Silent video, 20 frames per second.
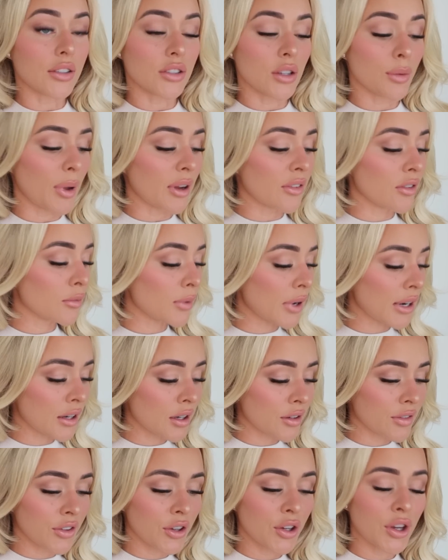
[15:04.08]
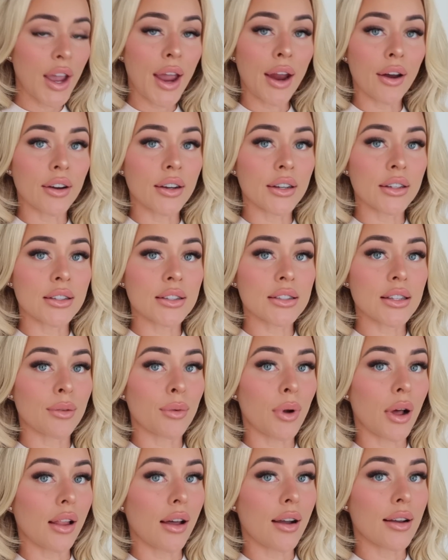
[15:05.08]
I just got back from running a few errands, and
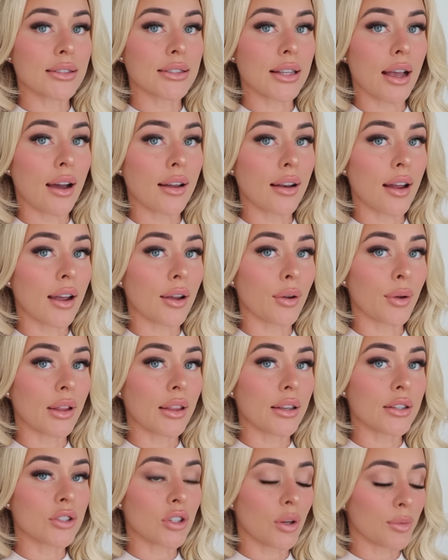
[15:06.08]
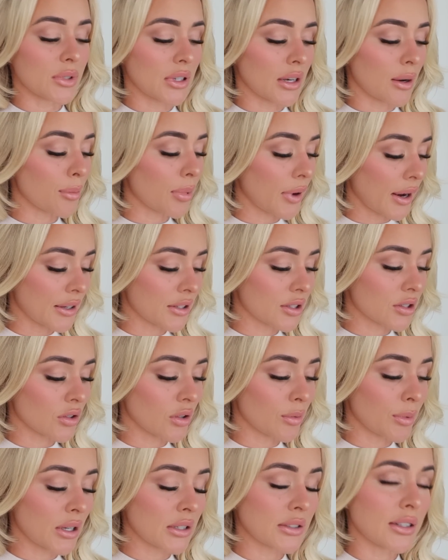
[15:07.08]
while I was out, I quickly stopped in at Prey
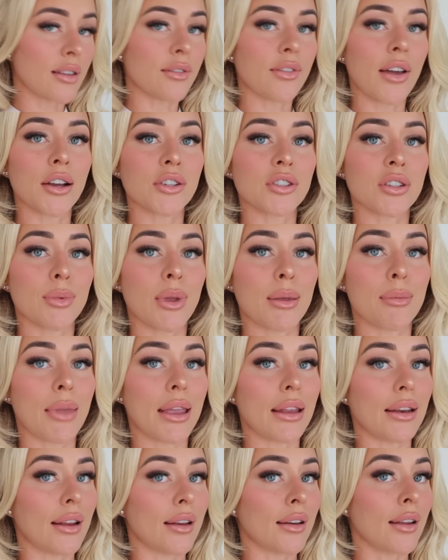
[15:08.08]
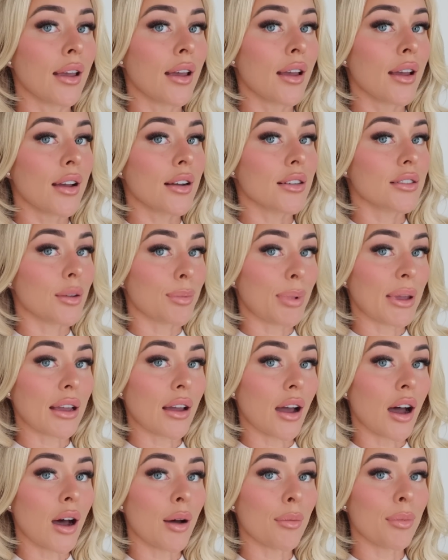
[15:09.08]
store because they've actually been meaning to pick
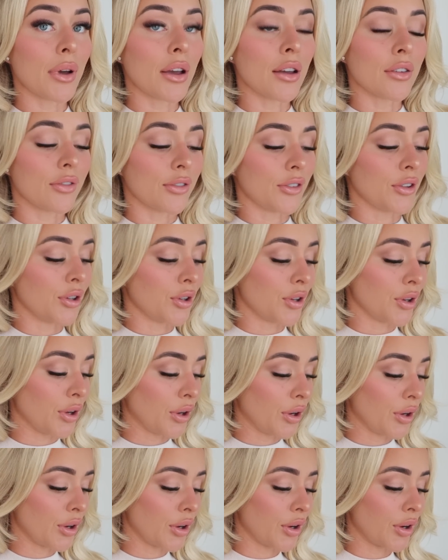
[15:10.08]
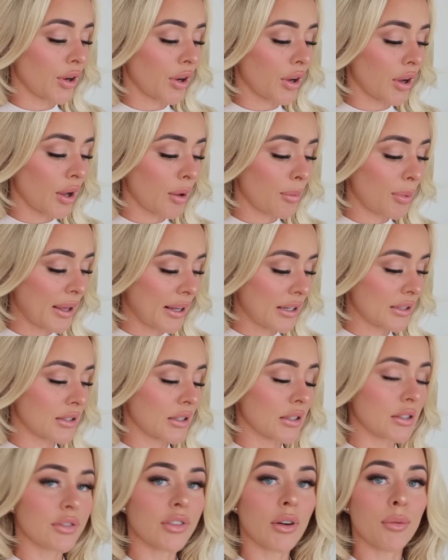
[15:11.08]
up a few
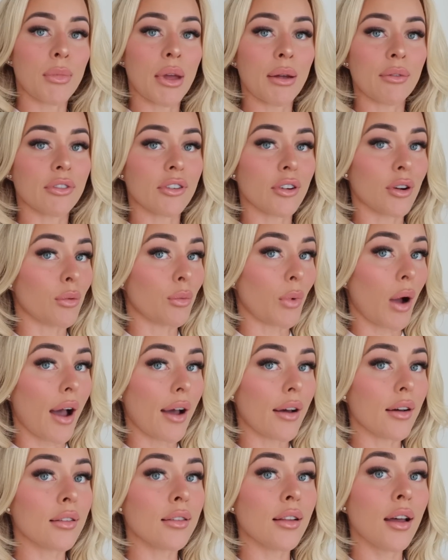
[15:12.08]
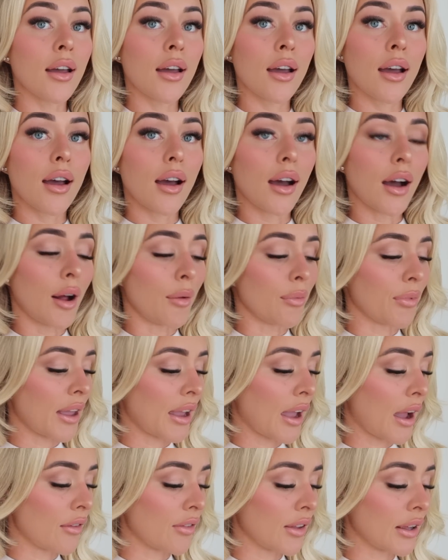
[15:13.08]
pieces from them for a while. They
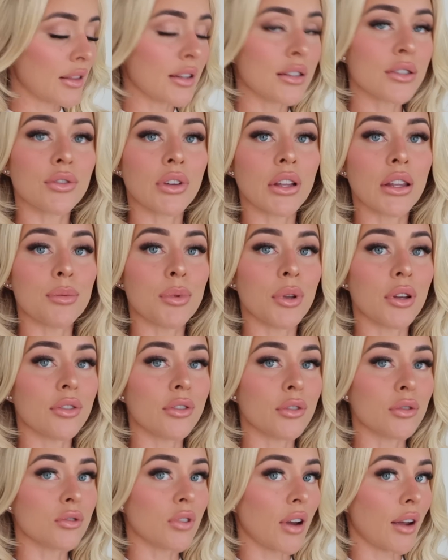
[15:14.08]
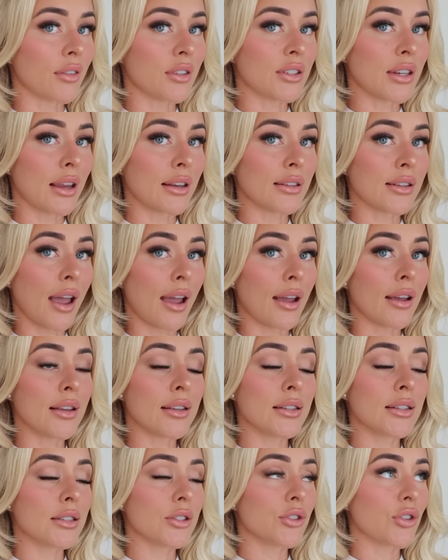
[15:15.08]
have like these really beautiful
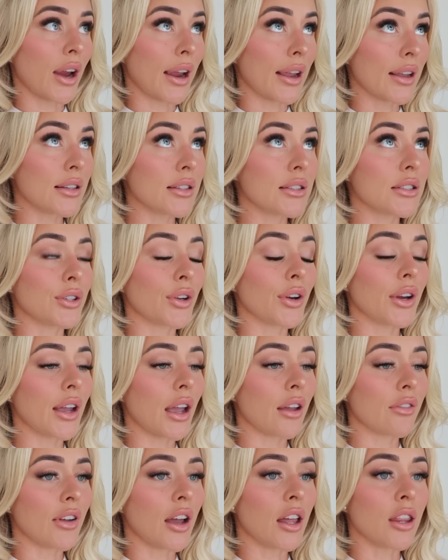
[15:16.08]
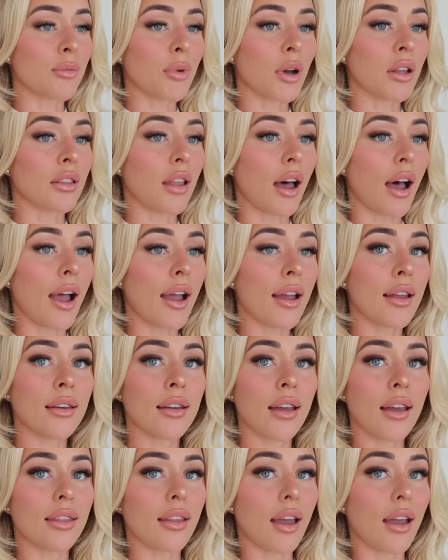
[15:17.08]
travertine trays. Sorry, I found them online
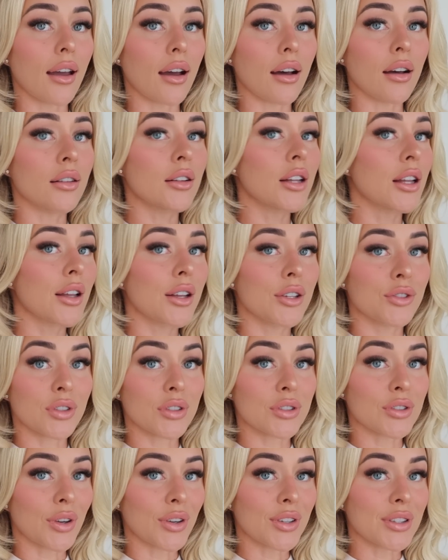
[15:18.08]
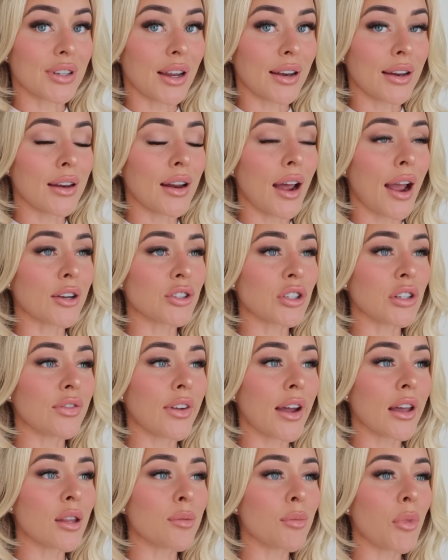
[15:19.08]
and they are just so stunning. I actually
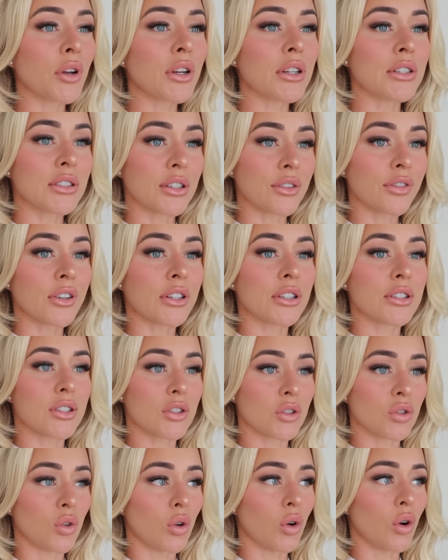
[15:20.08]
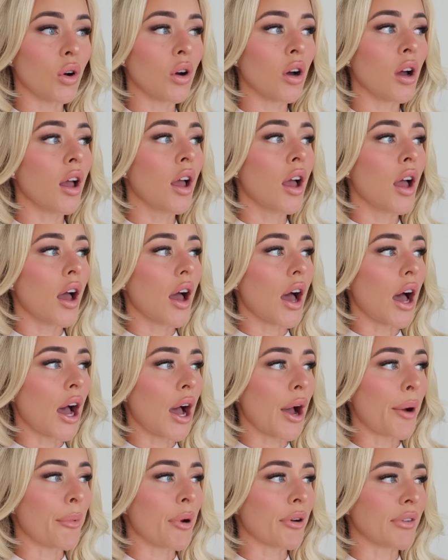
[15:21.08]
found them on a different store.
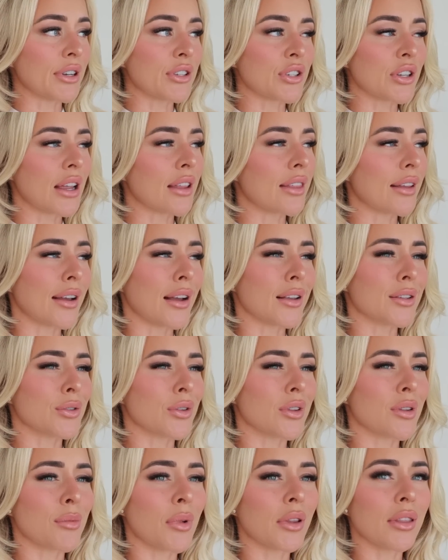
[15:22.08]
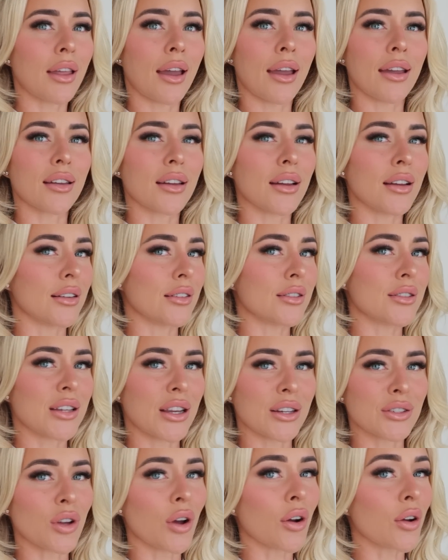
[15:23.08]
Originally, I think I saw them on like a
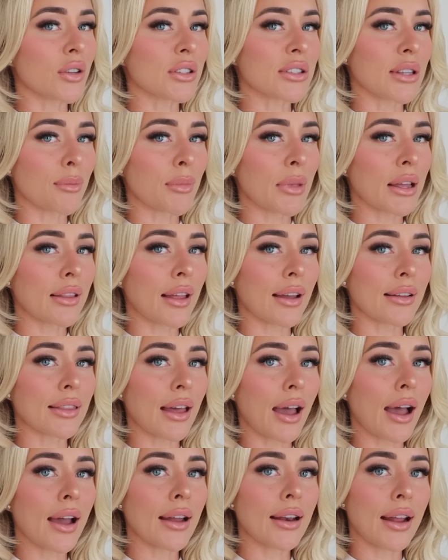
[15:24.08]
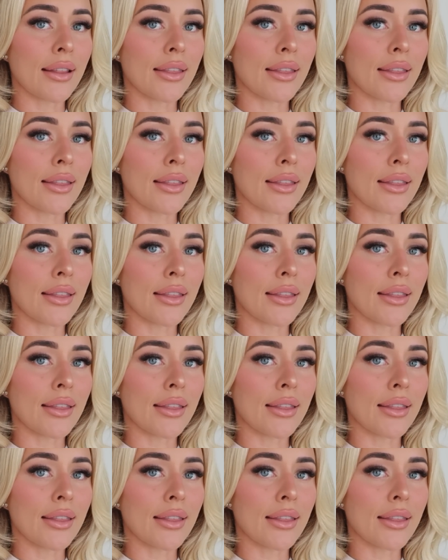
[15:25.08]
TikTok or something like that.